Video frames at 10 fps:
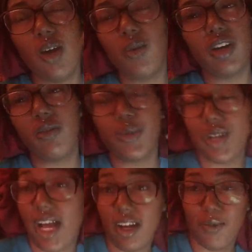Whatever,
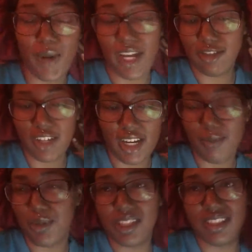we're not gonna backtrack
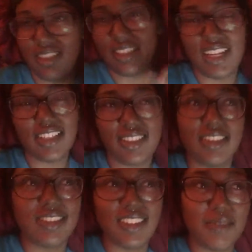because that's
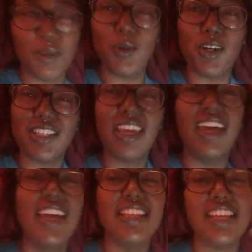just gonna be worse.
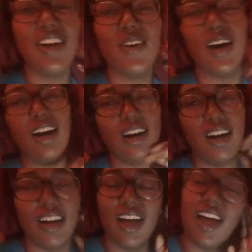So,
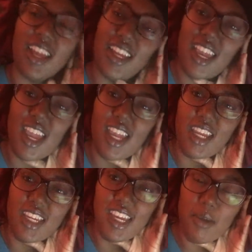uh,
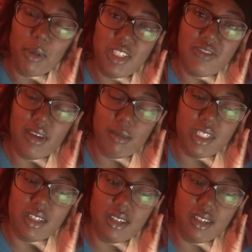yeah, peace, family.